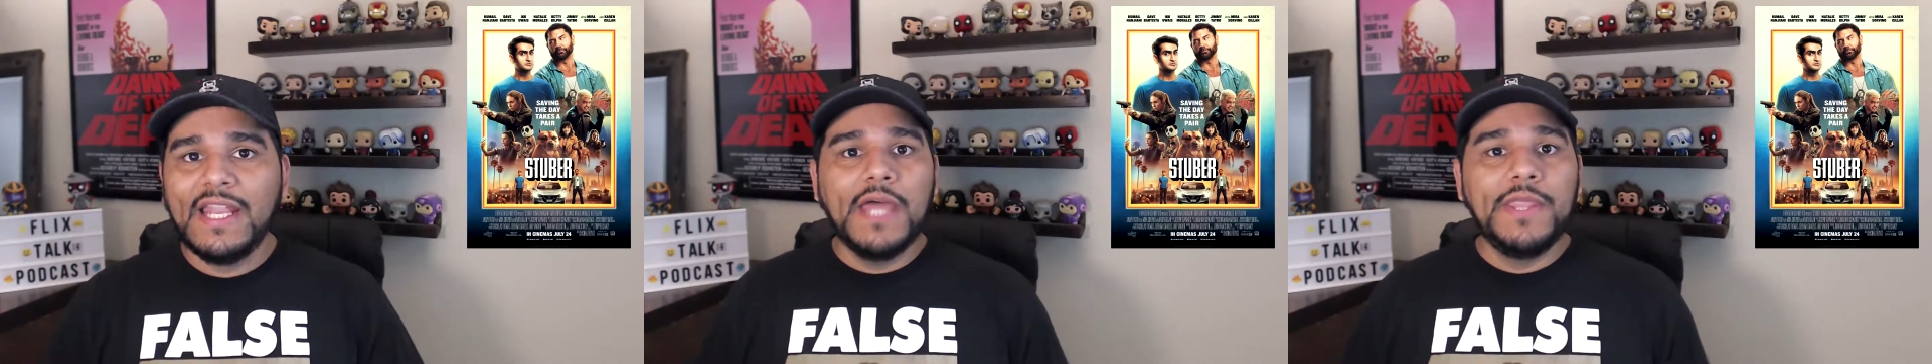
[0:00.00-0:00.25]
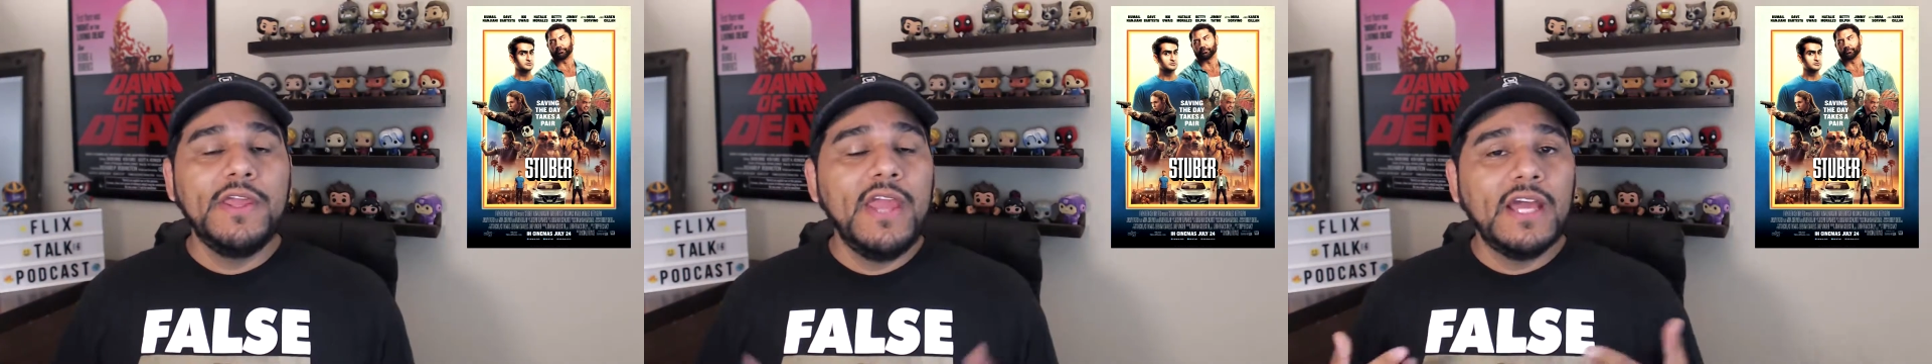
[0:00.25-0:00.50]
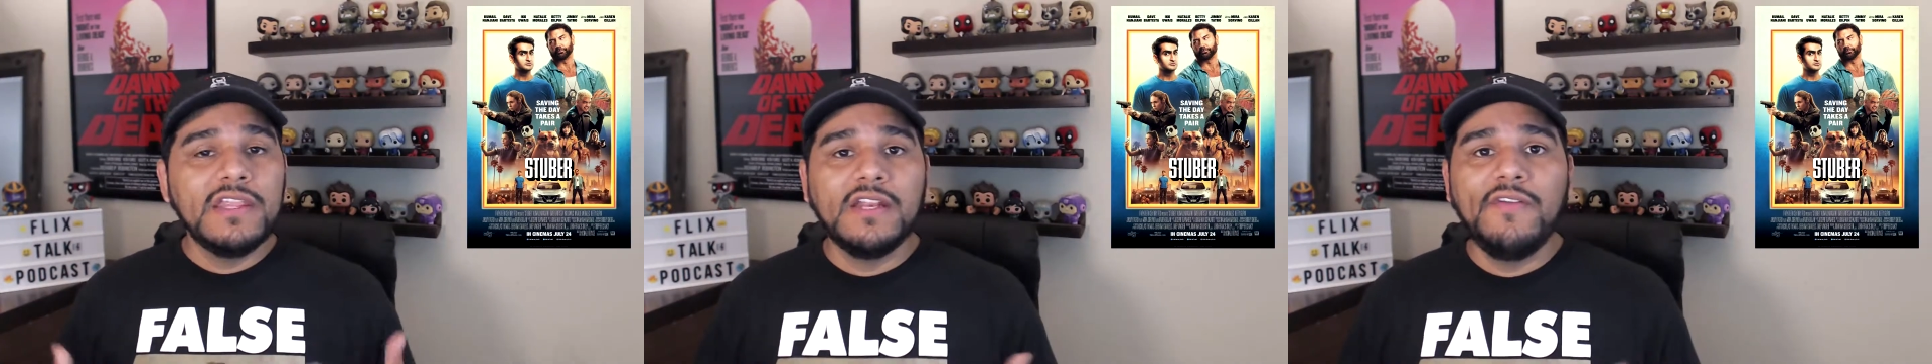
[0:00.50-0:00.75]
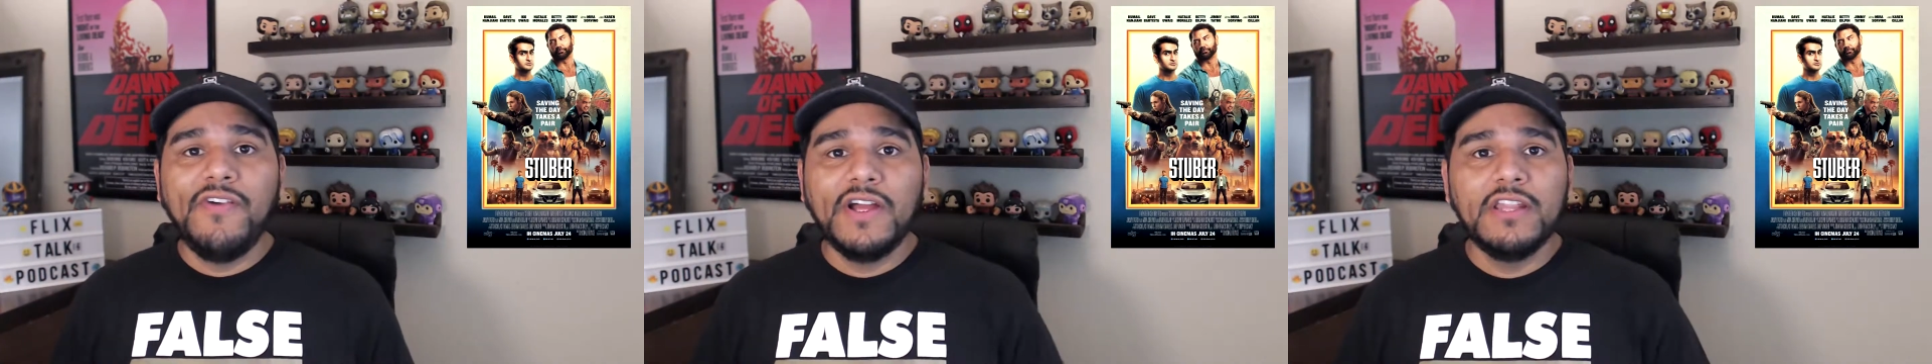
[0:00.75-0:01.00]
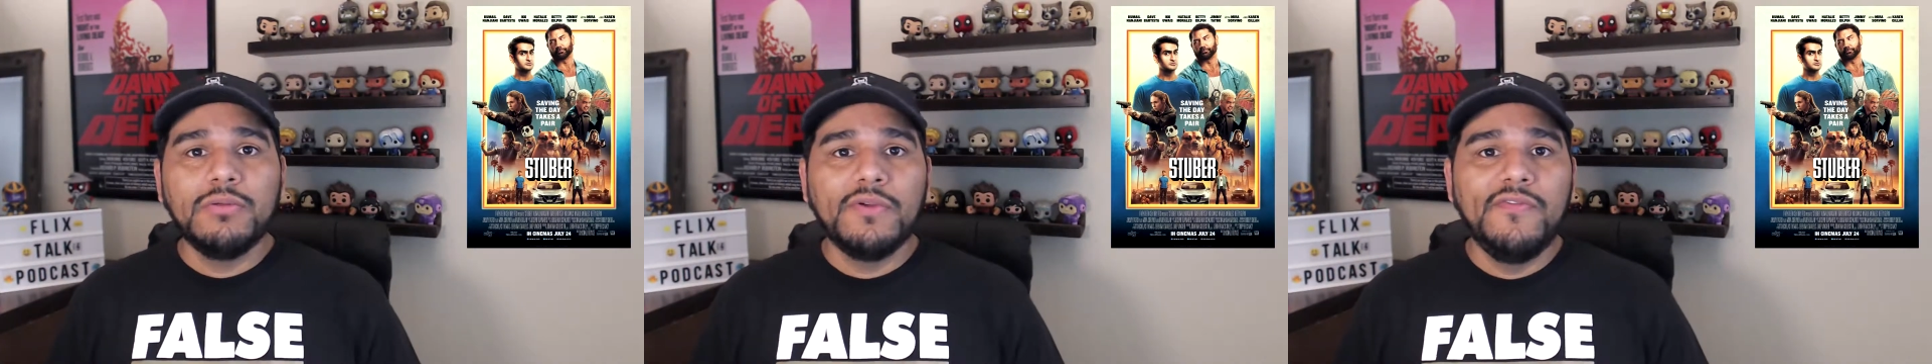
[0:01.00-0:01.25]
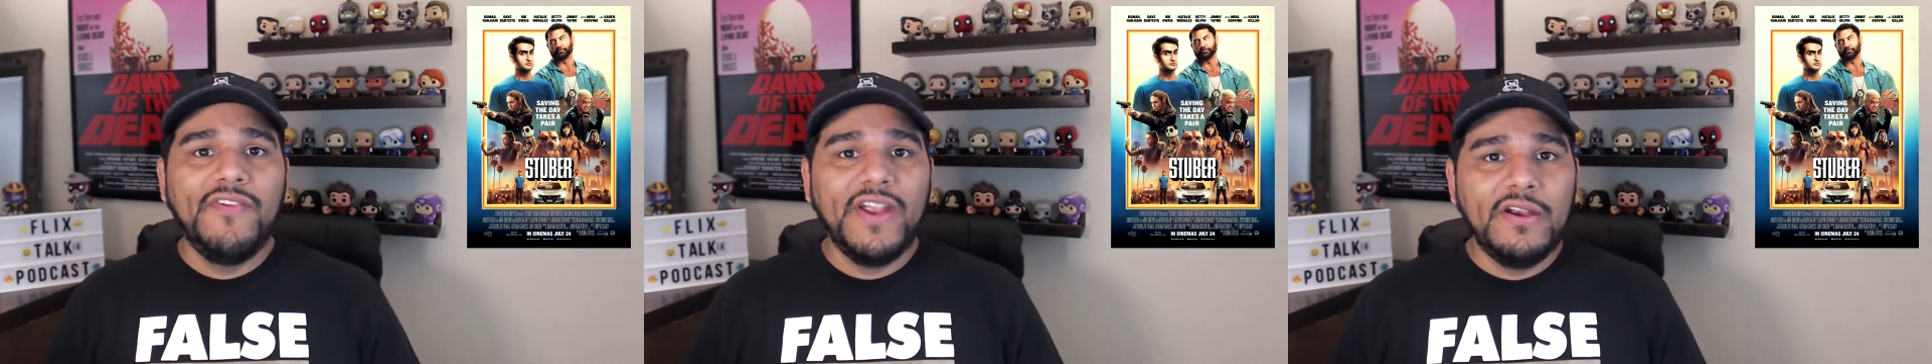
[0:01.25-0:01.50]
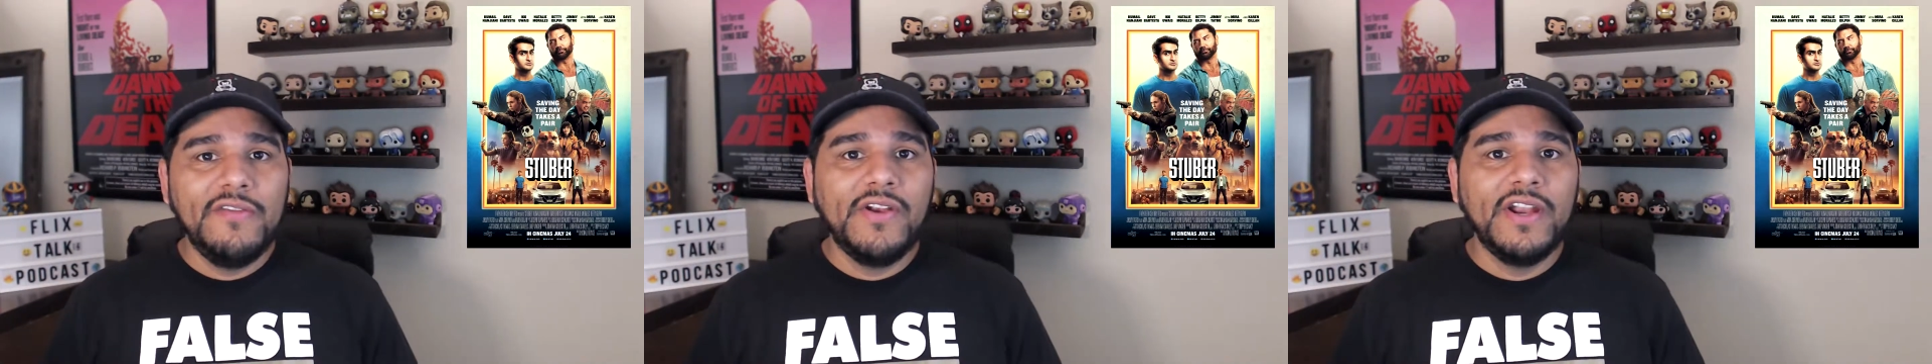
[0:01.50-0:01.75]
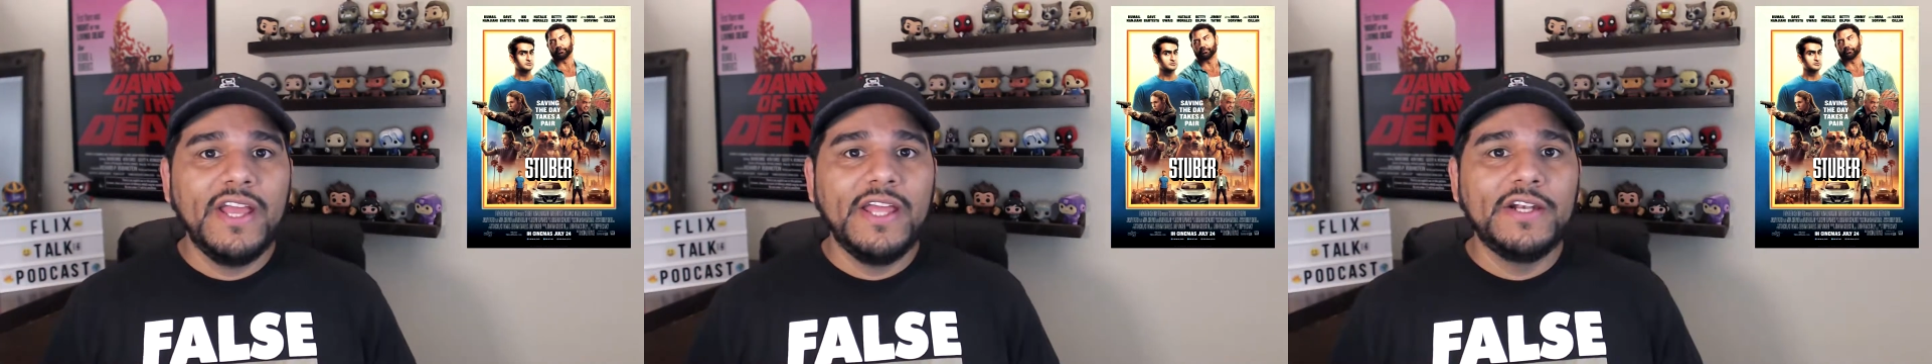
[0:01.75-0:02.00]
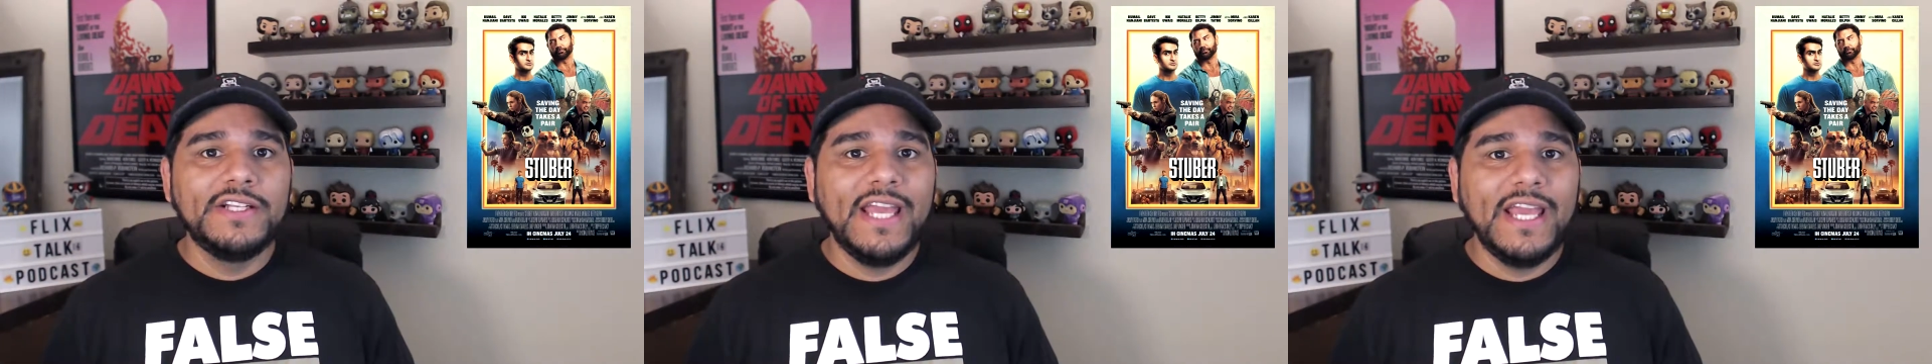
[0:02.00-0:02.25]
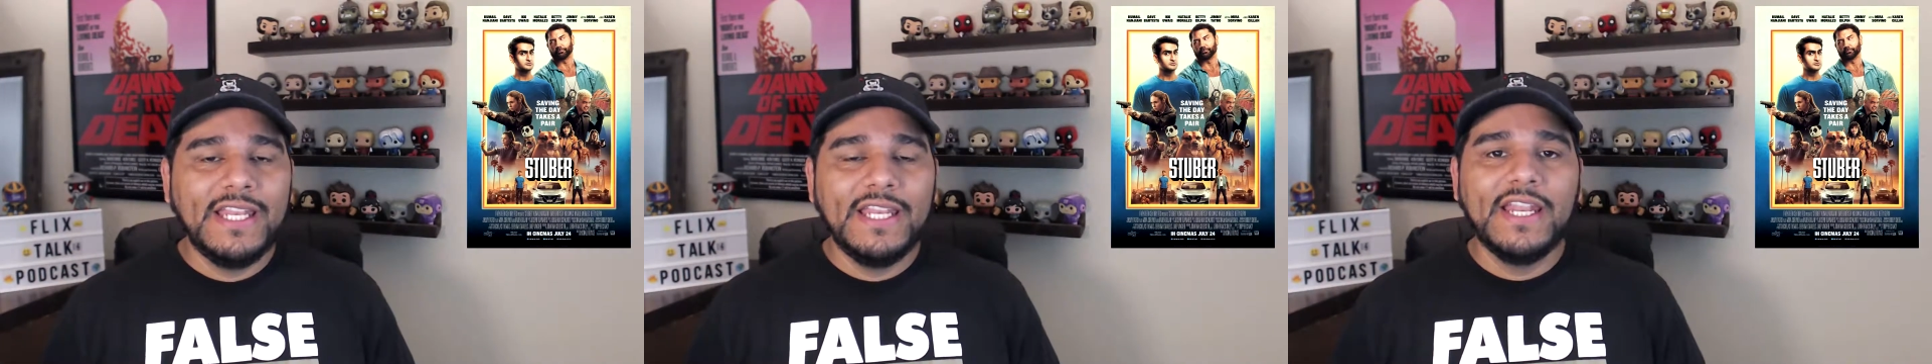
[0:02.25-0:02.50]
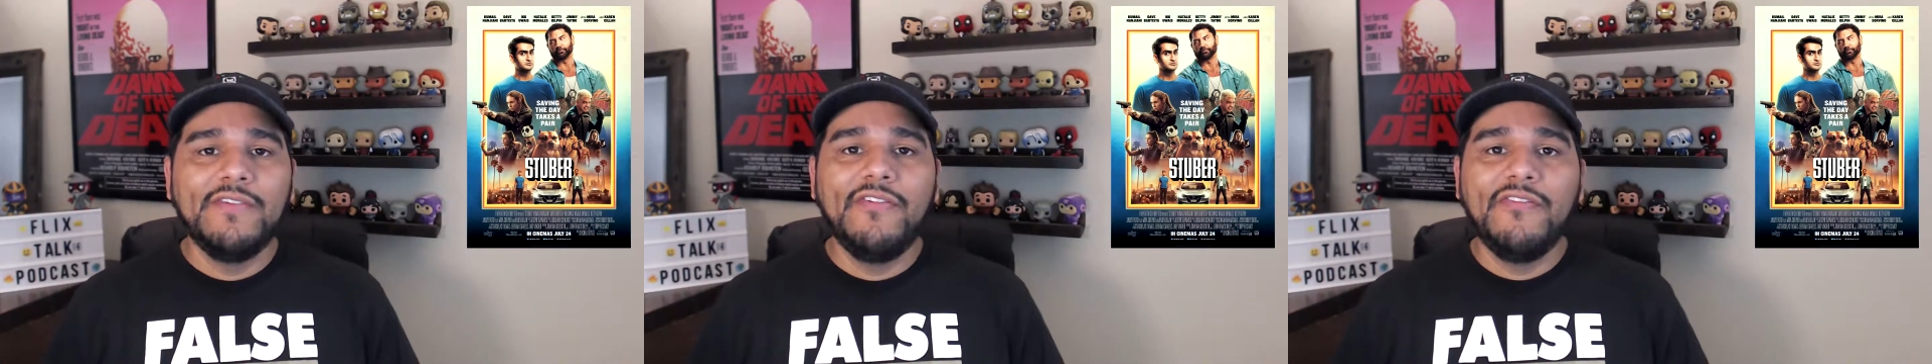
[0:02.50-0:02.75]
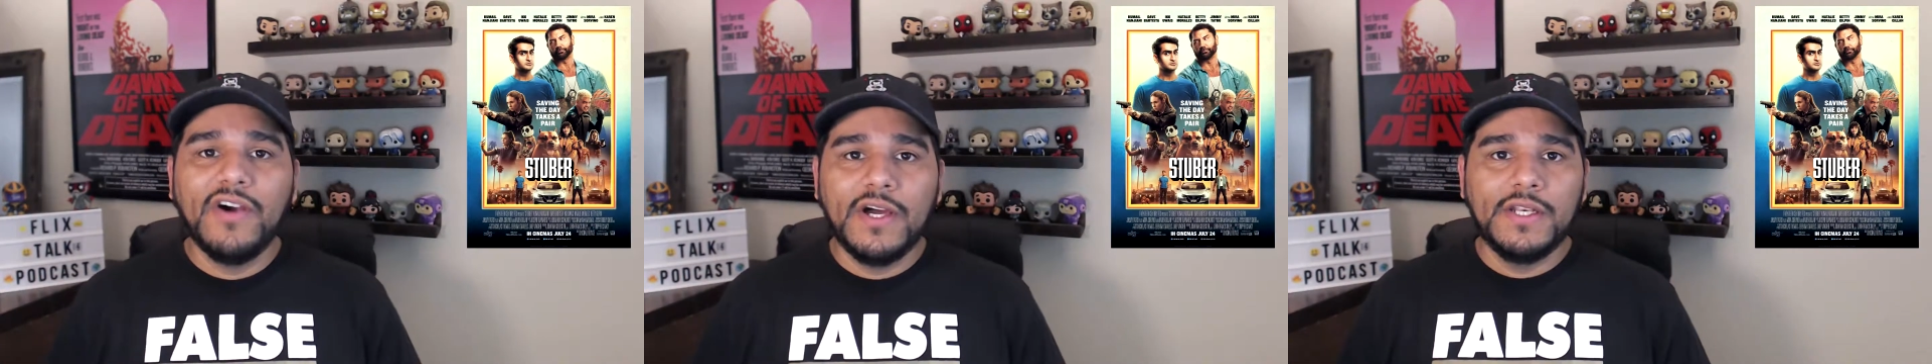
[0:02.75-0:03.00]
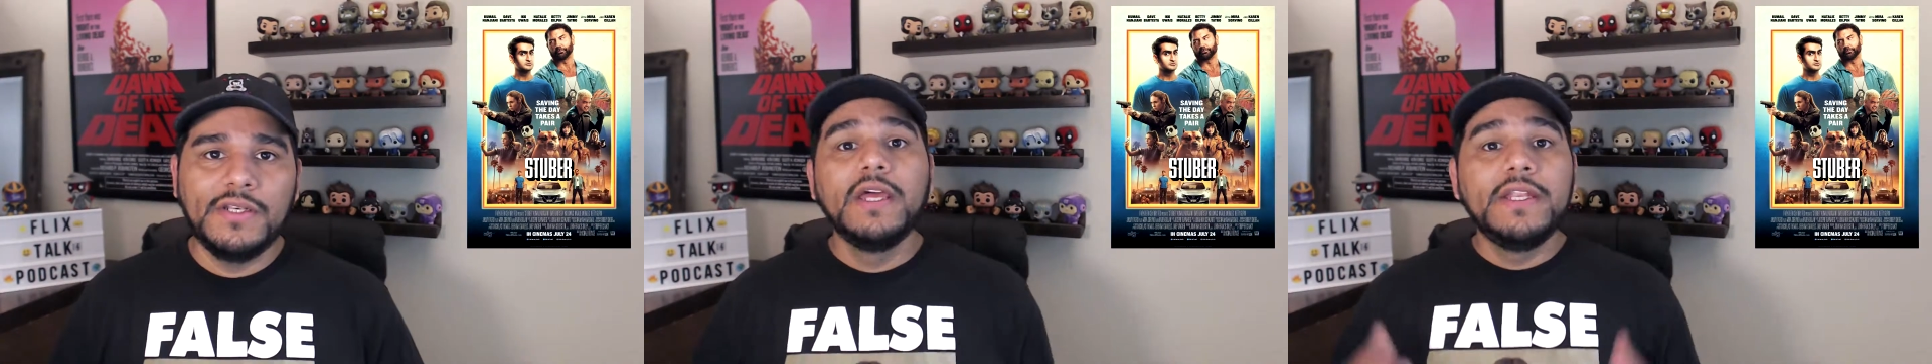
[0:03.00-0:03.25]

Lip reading: I think you guys are going to find this one very, very entertaining and fun.